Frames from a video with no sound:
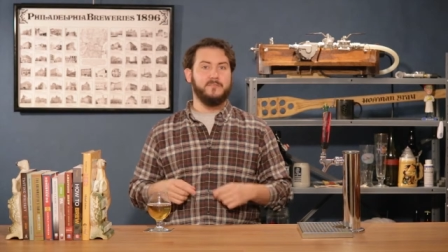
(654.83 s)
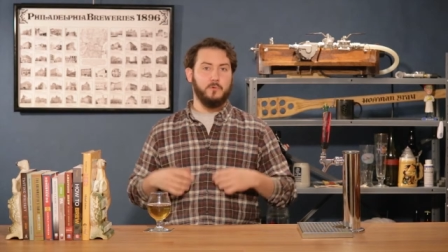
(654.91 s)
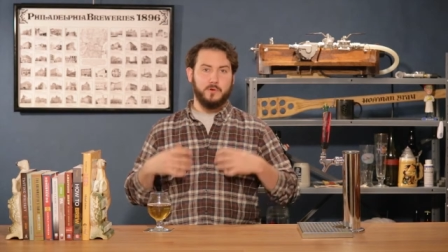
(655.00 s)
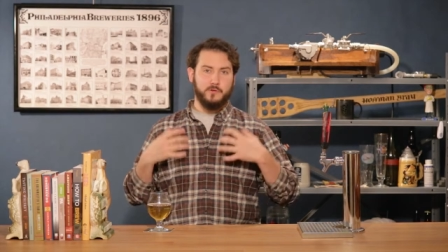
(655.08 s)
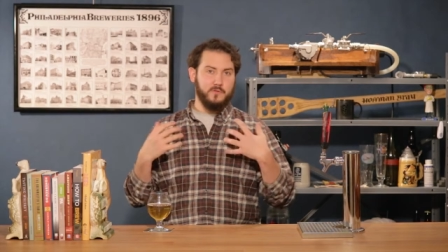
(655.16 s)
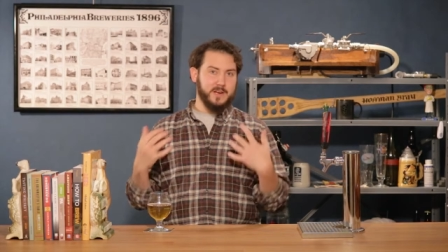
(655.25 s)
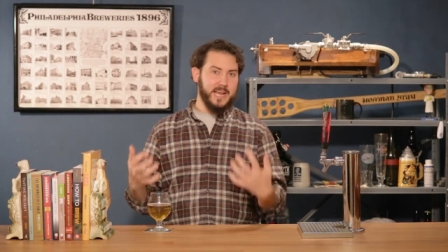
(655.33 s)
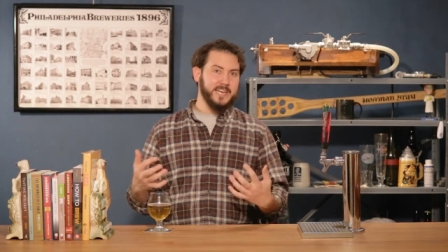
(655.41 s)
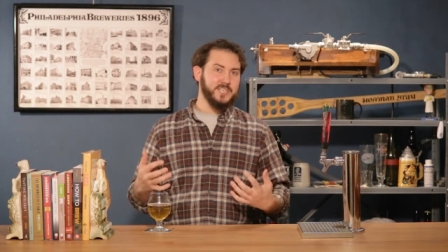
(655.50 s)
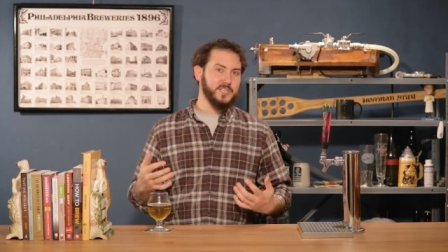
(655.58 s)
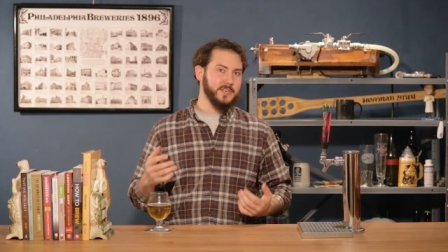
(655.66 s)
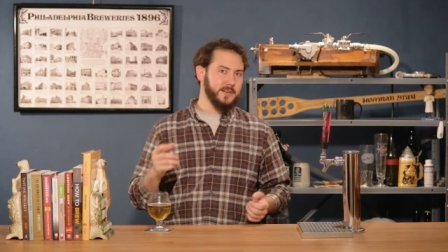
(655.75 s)
for
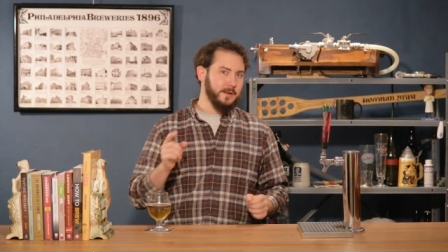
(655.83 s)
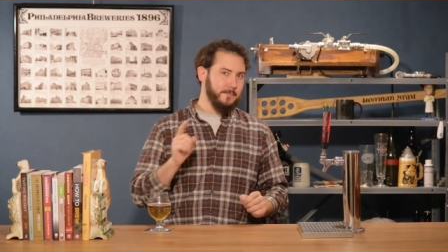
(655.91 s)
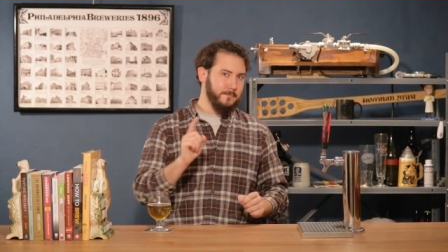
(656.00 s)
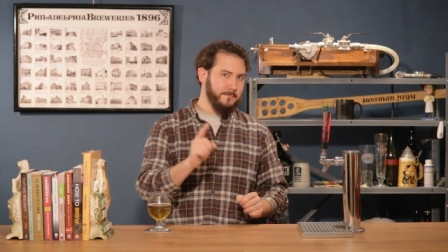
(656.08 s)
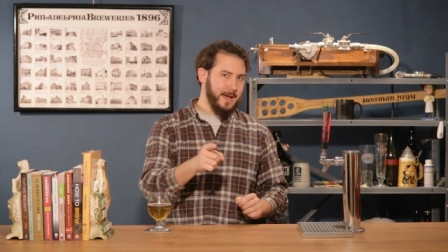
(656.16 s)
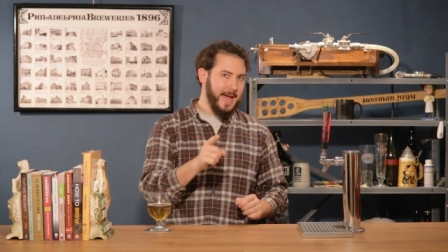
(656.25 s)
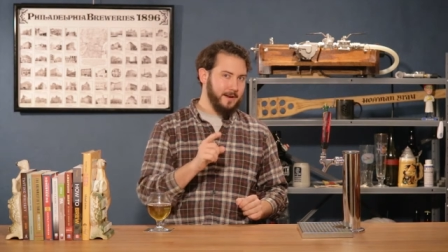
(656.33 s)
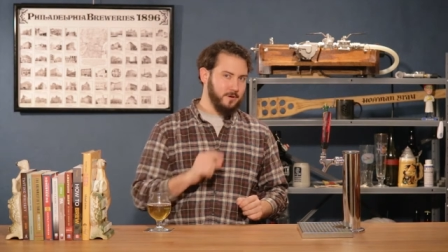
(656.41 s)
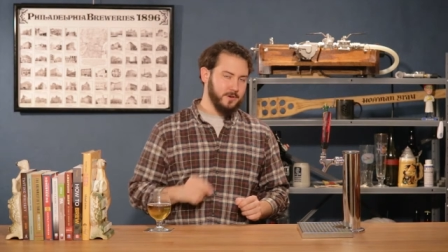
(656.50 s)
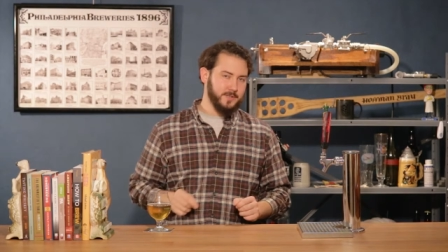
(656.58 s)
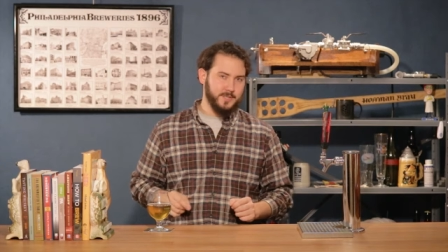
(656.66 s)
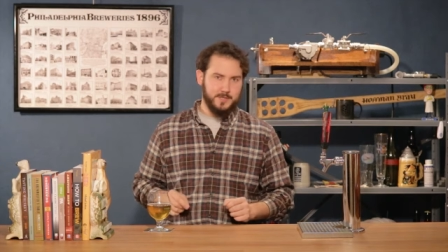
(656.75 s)
creation
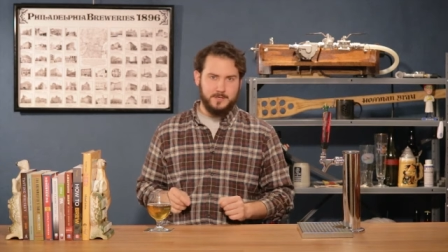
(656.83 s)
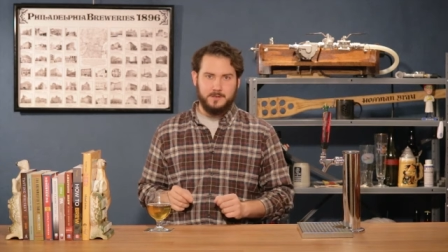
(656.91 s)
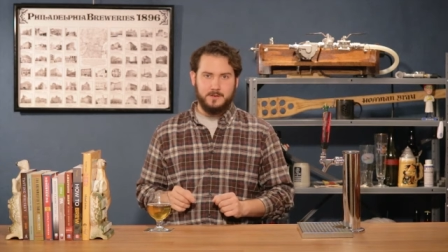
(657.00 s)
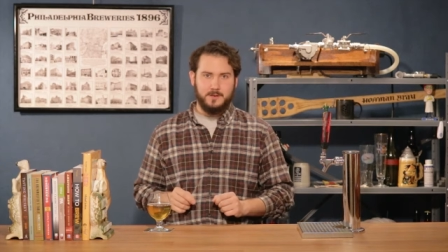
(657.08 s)
matters.